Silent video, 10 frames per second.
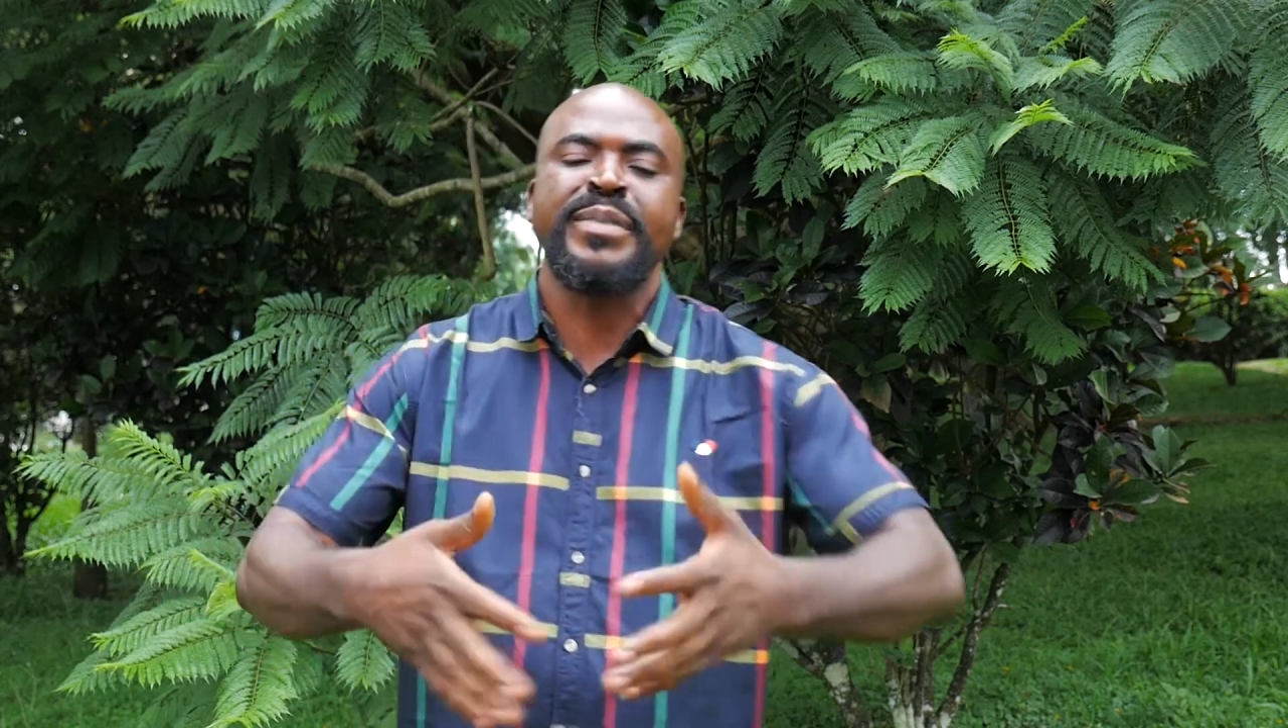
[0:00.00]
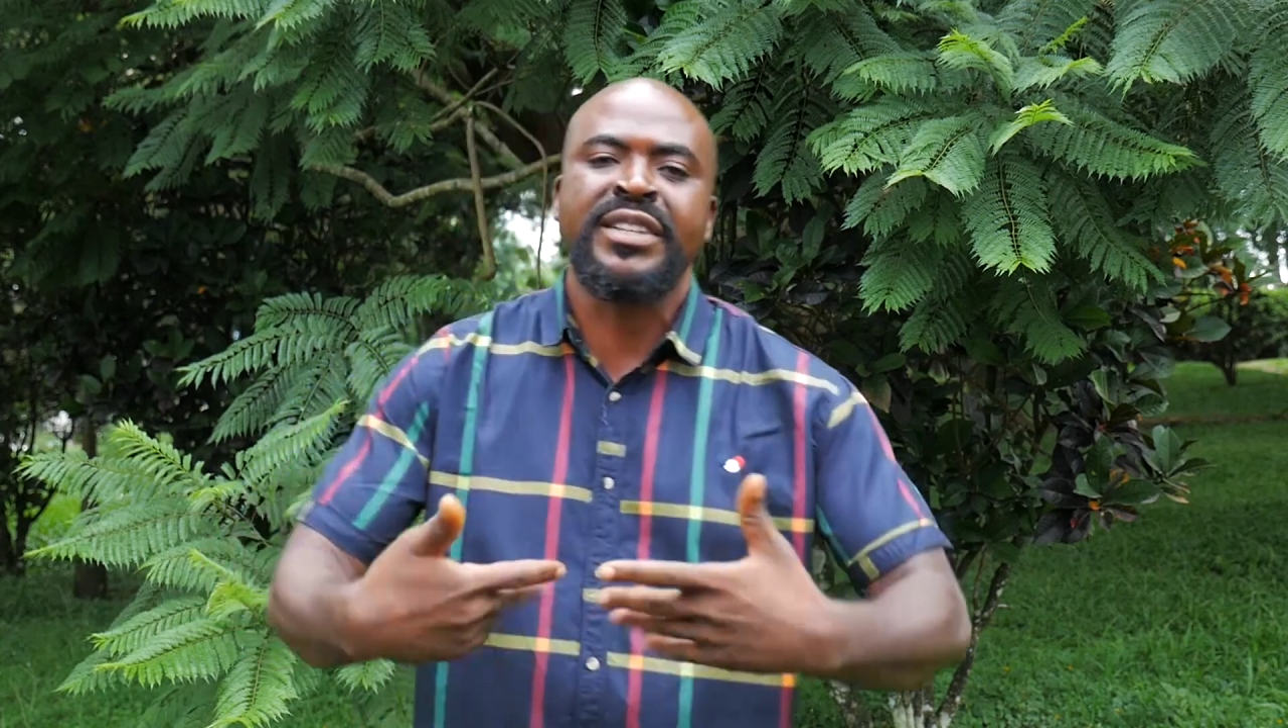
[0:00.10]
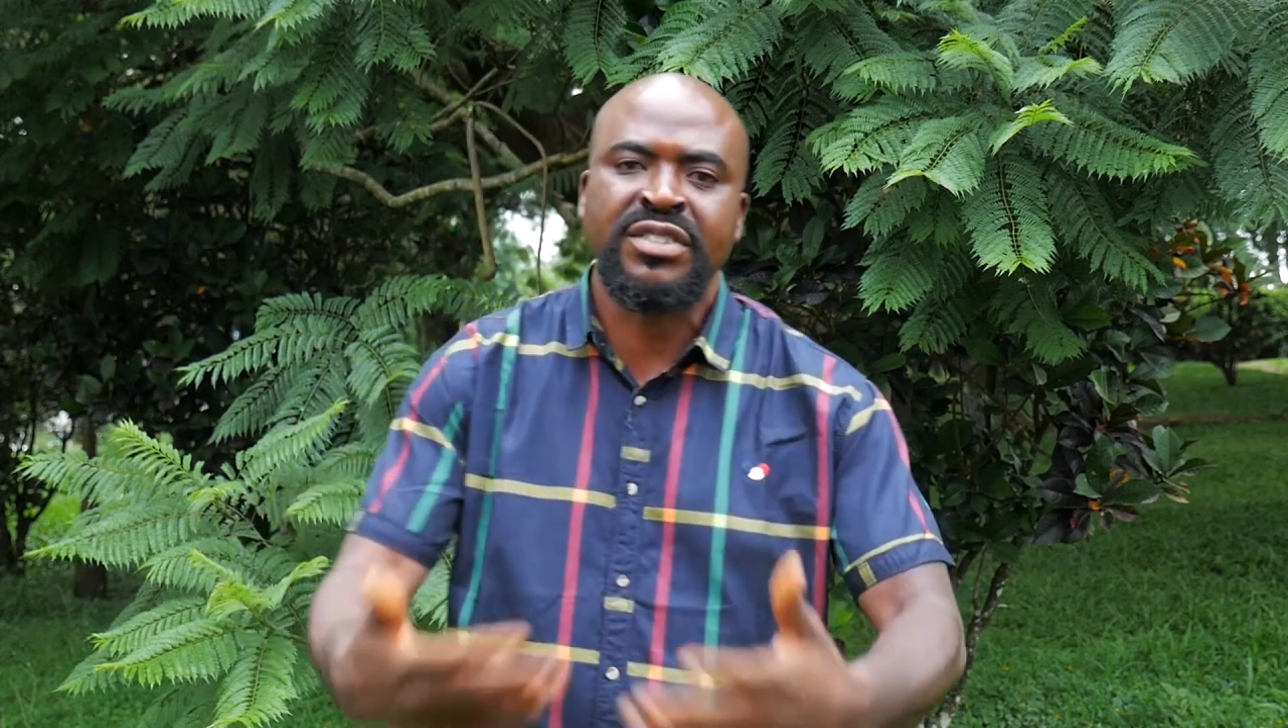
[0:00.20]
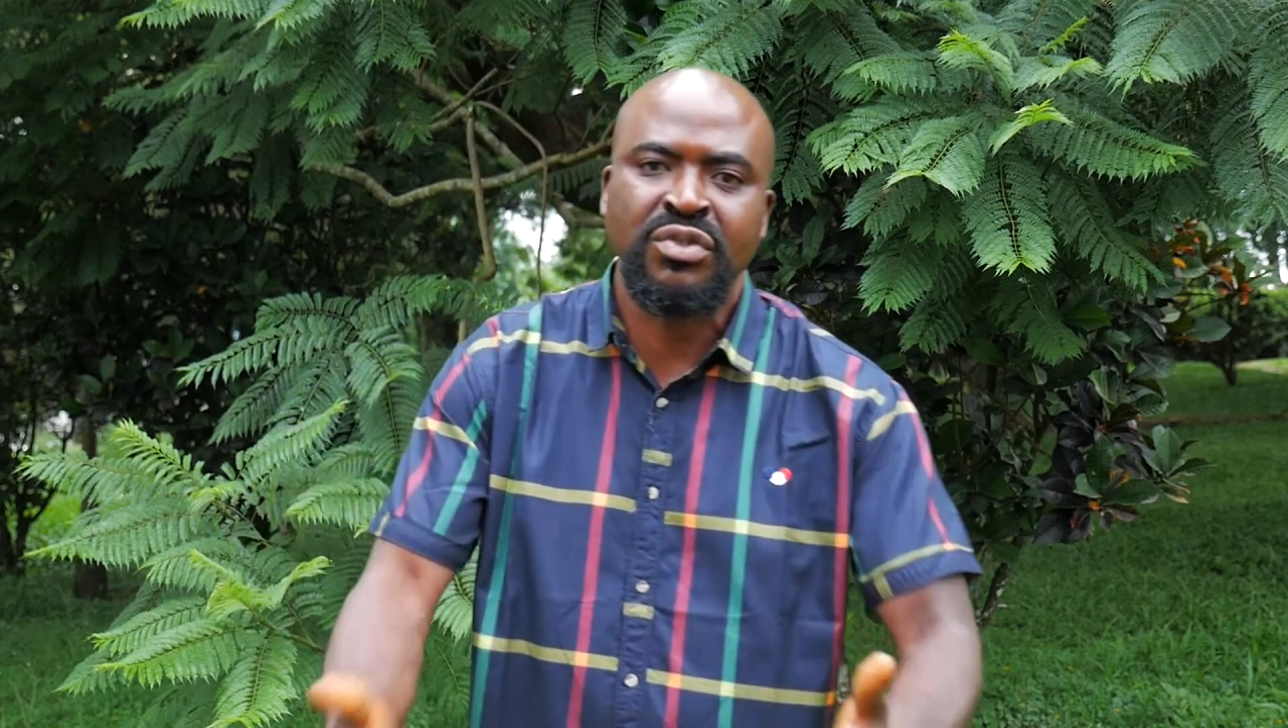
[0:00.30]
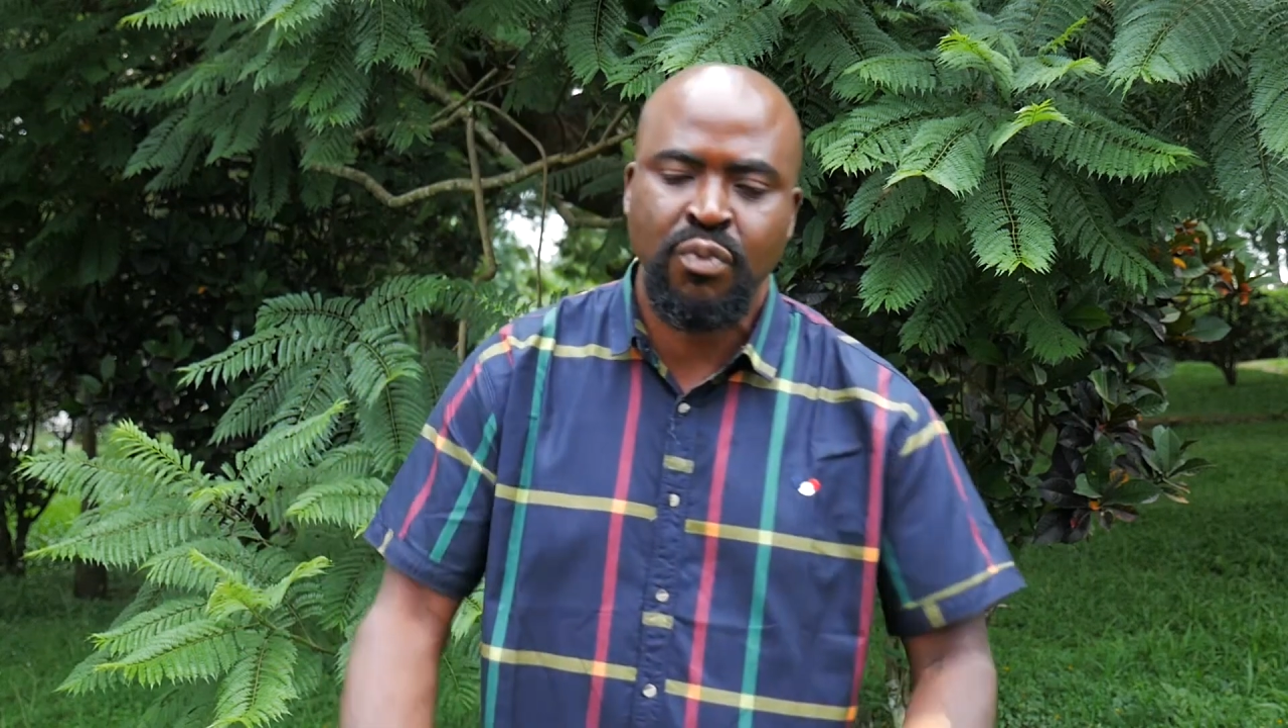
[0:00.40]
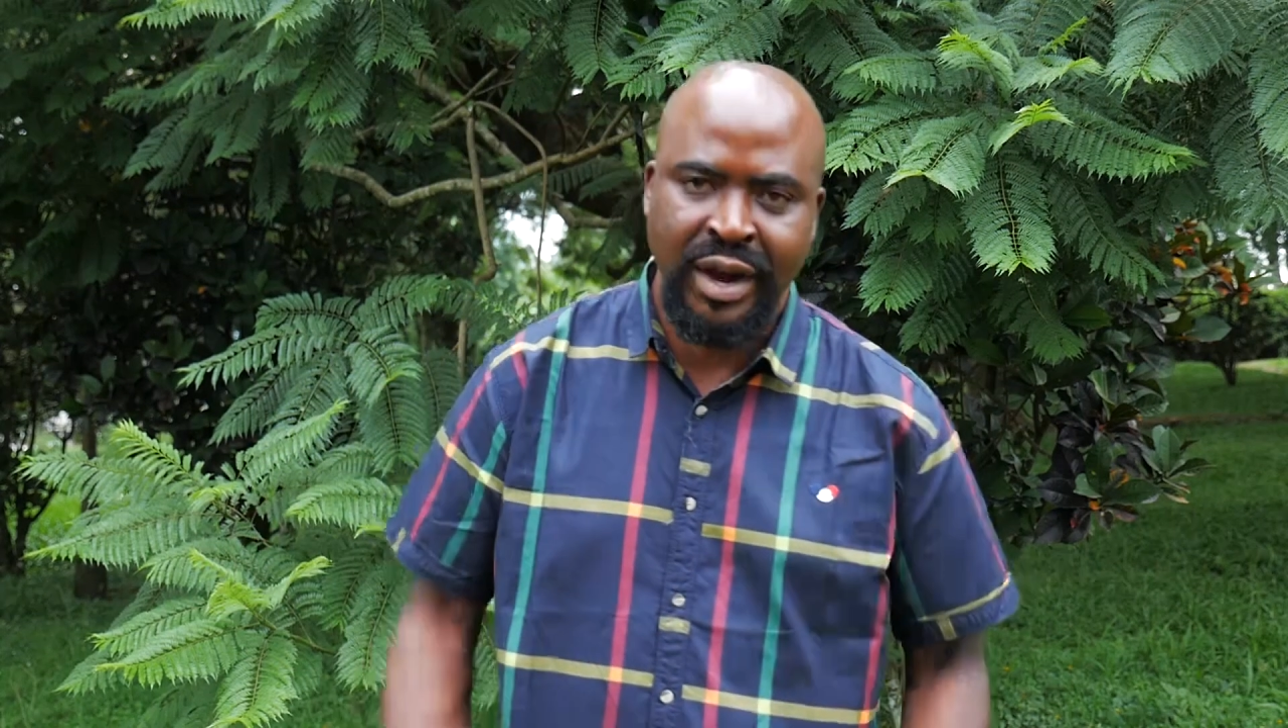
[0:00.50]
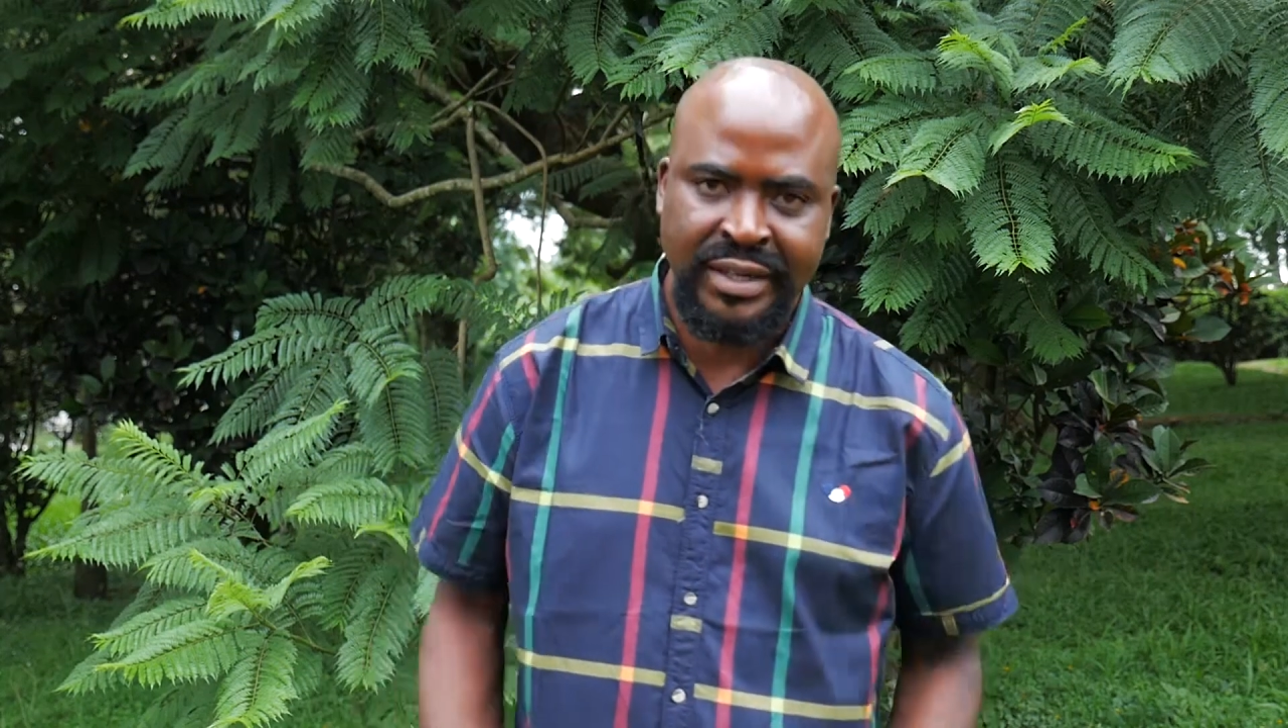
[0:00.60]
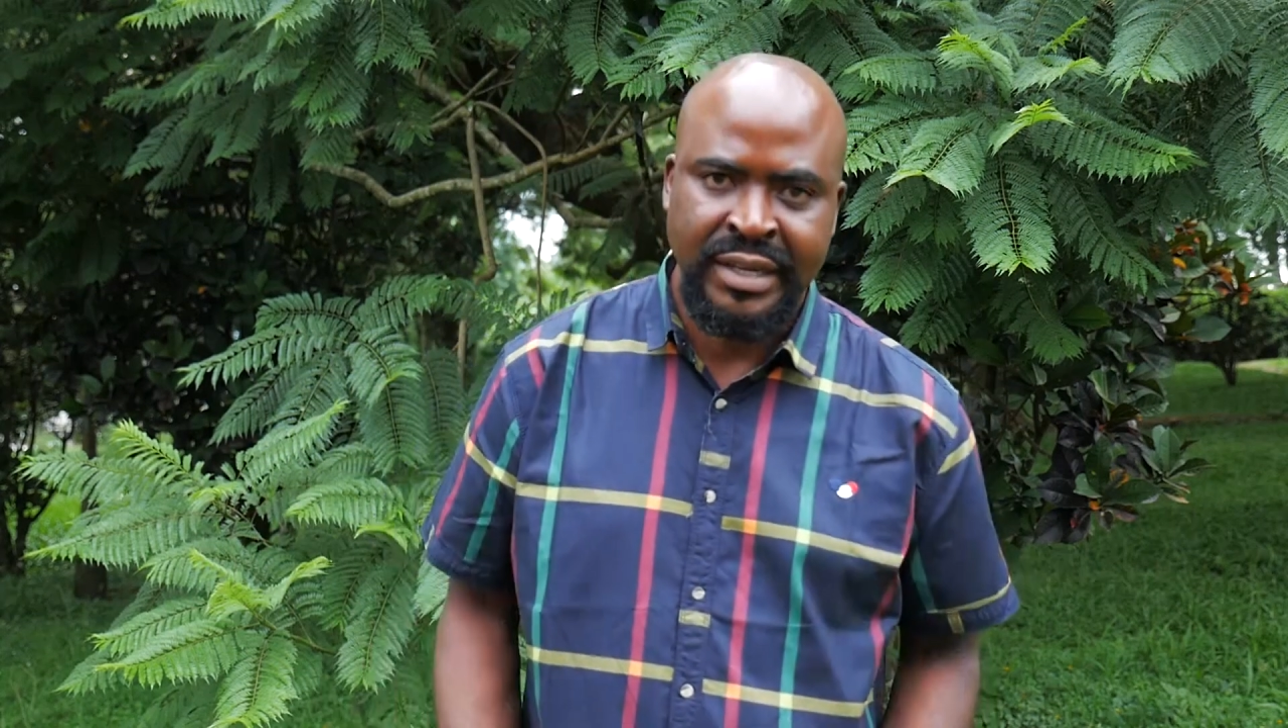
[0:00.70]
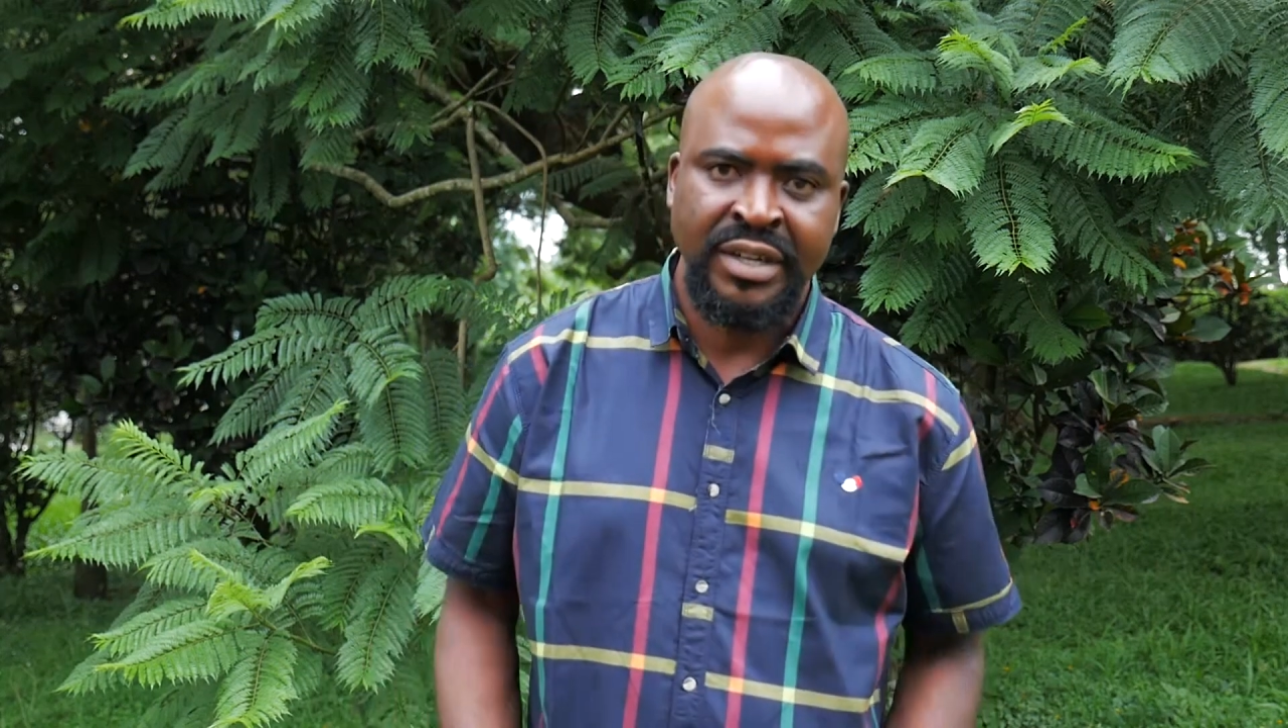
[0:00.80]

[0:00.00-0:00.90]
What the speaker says: medicines work,